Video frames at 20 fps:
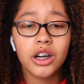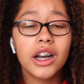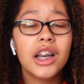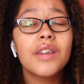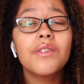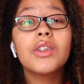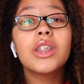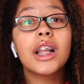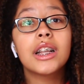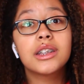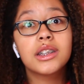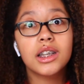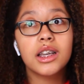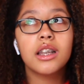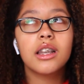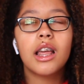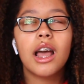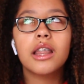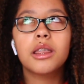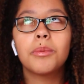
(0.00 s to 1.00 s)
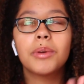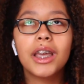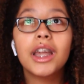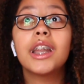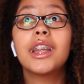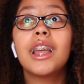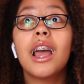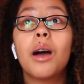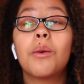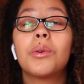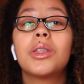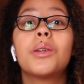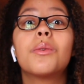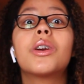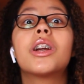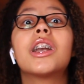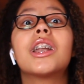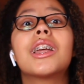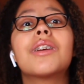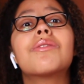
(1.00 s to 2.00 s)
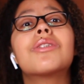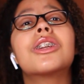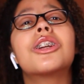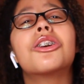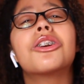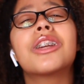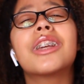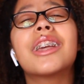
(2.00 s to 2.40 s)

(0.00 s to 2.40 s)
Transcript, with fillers: and even that scene at the beginning, yeah, when they were gonna give their